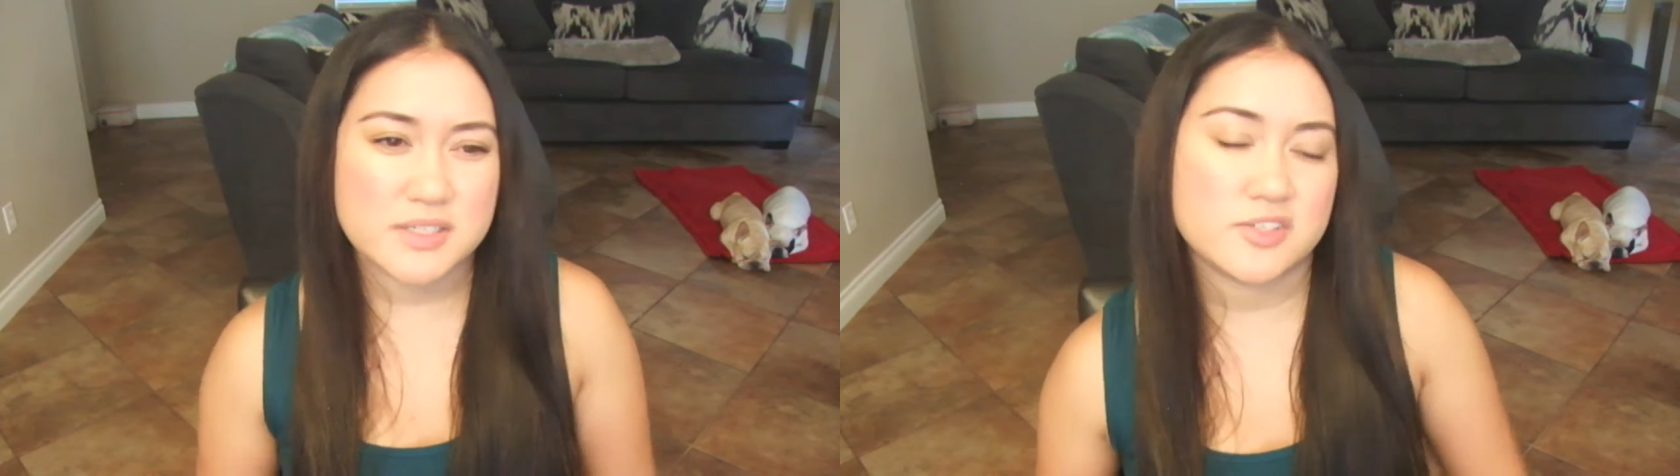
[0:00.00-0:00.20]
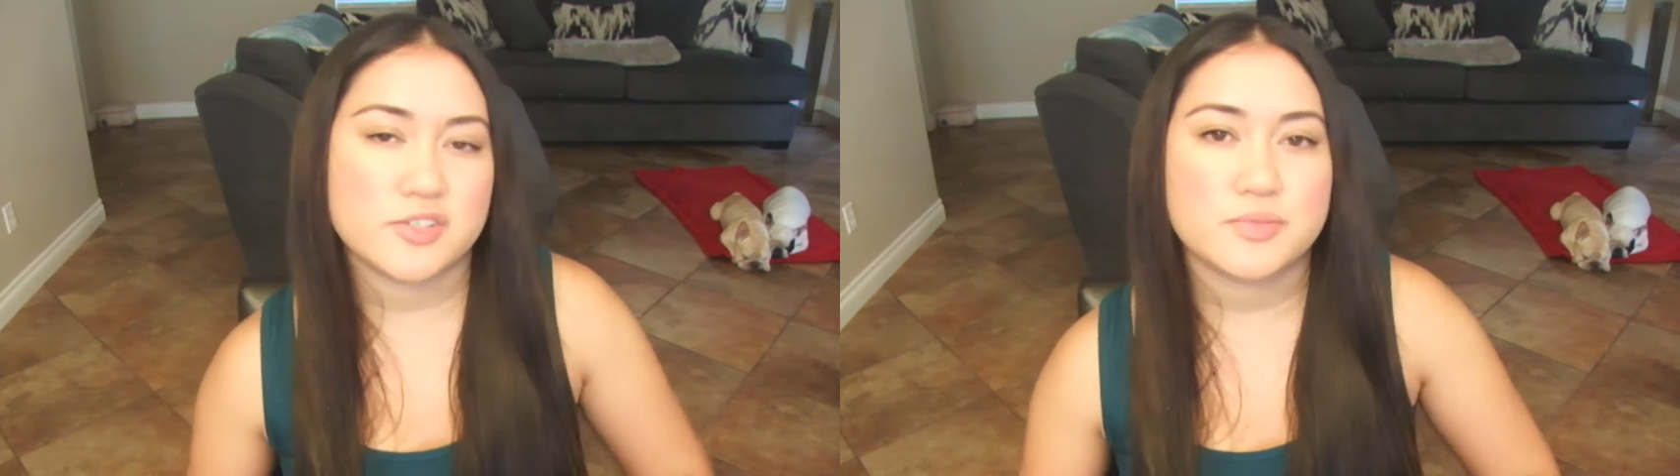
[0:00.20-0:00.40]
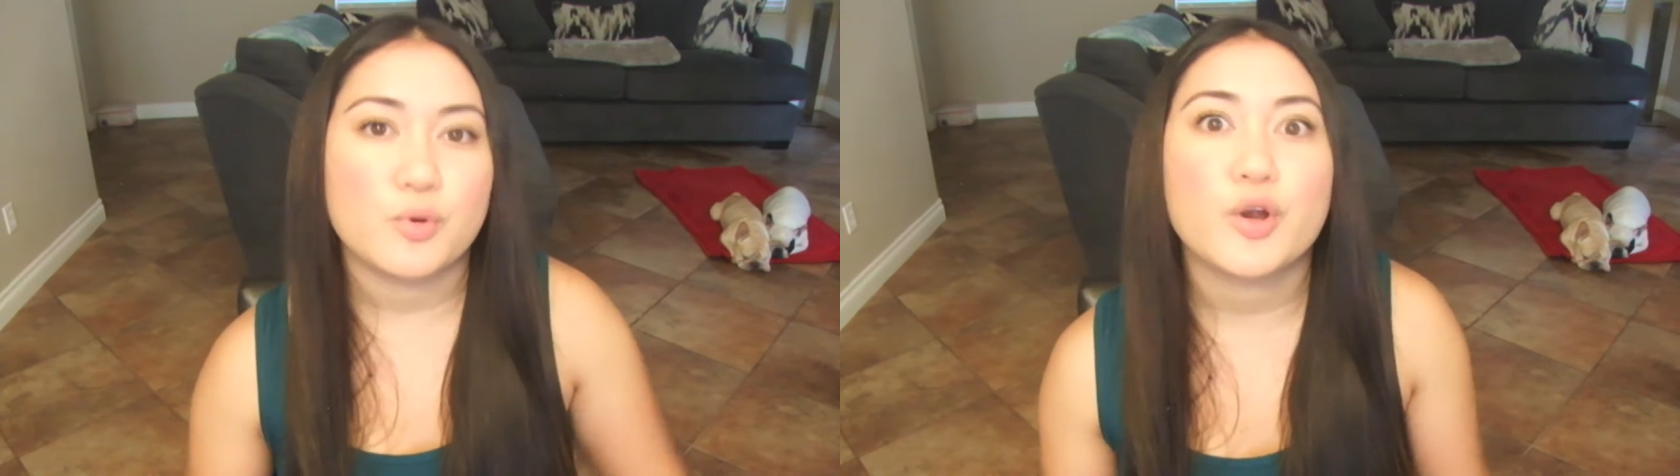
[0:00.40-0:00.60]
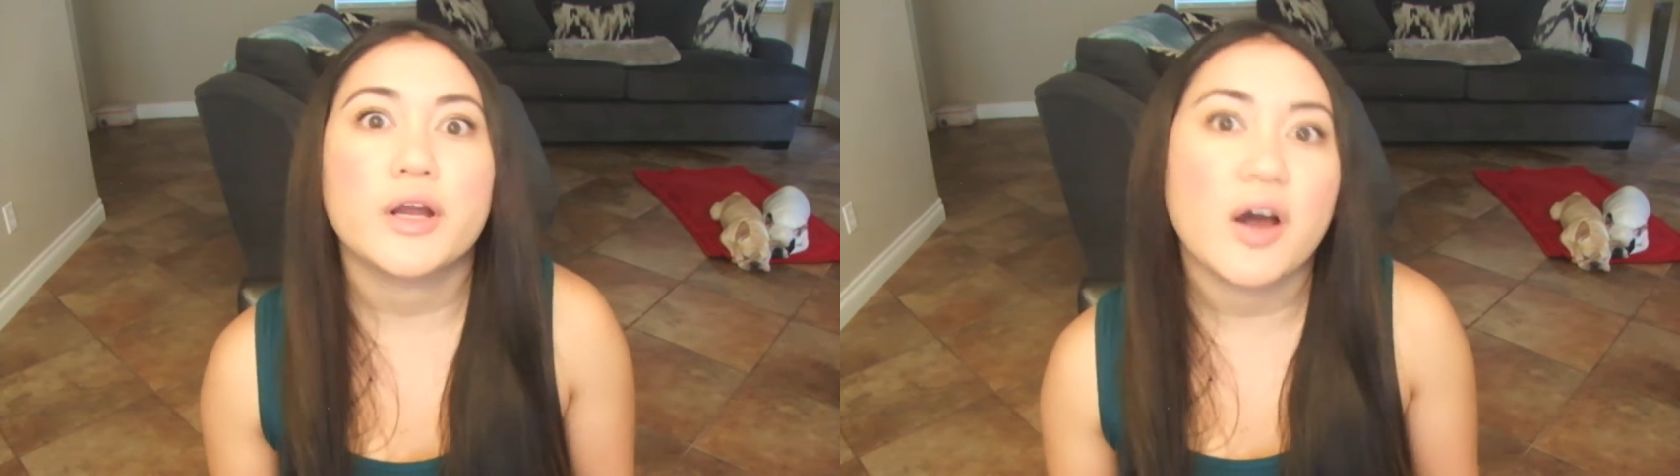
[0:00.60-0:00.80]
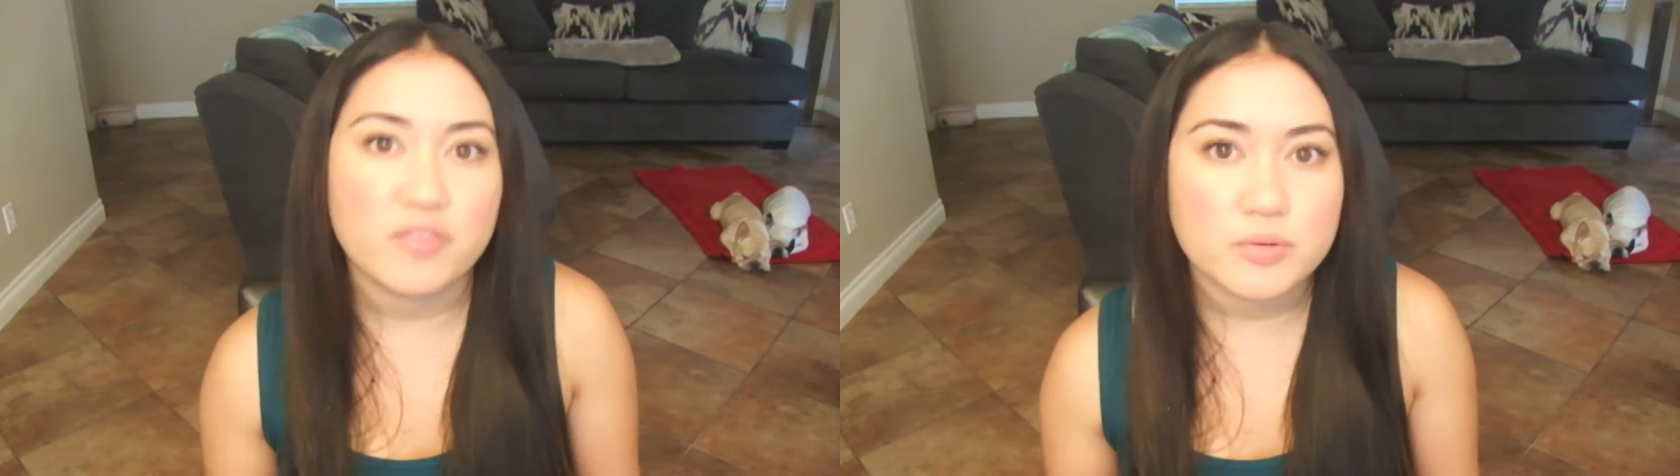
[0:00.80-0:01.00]
it's just more
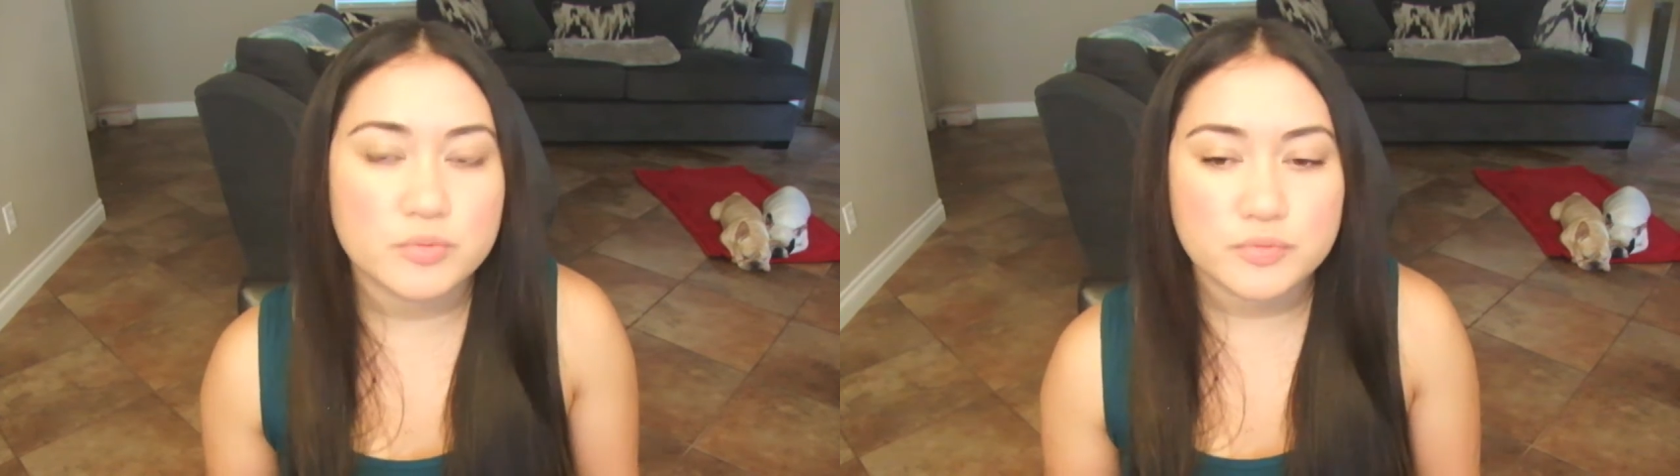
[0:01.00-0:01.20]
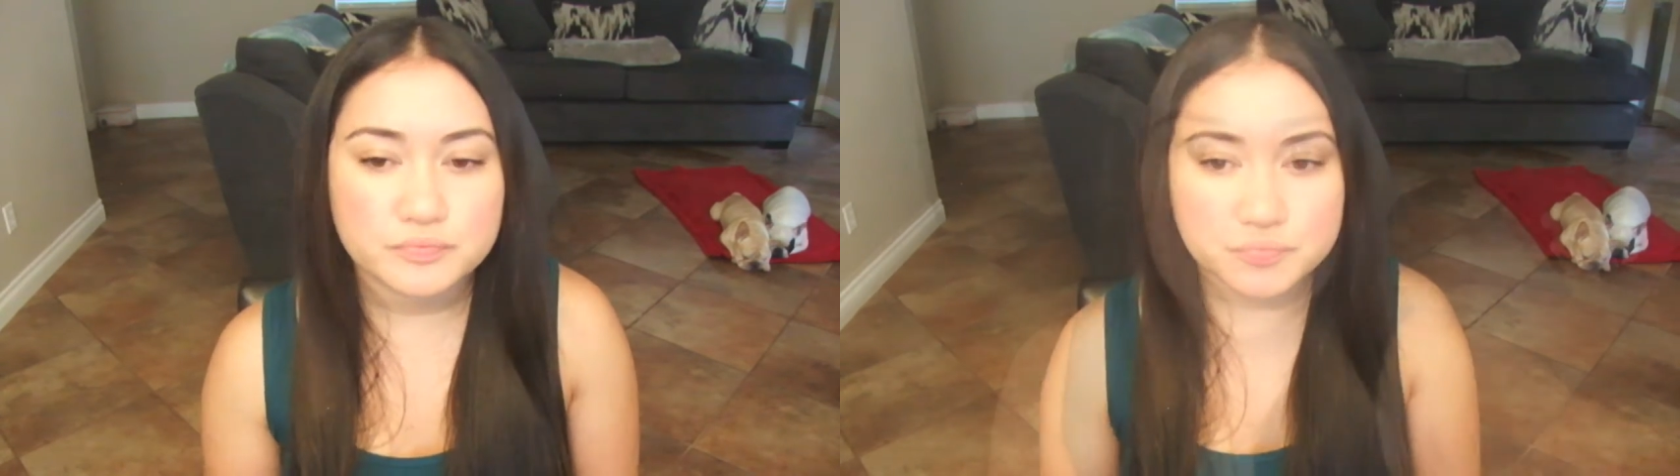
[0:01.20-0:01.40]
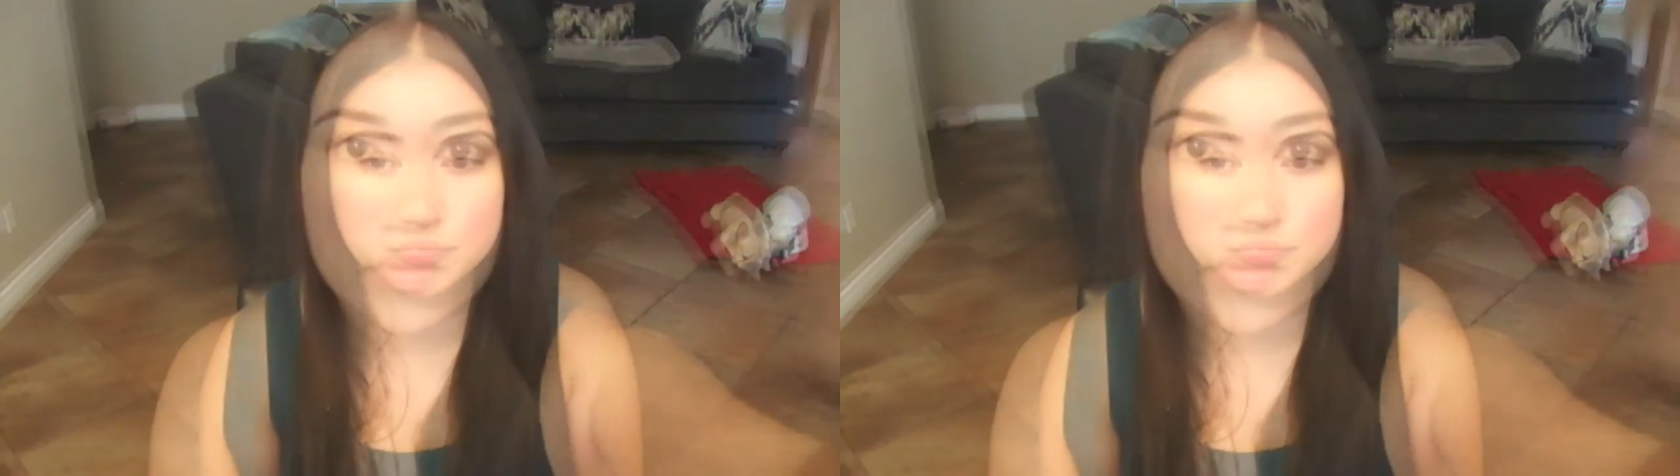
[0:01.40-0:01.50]
uncomfortable.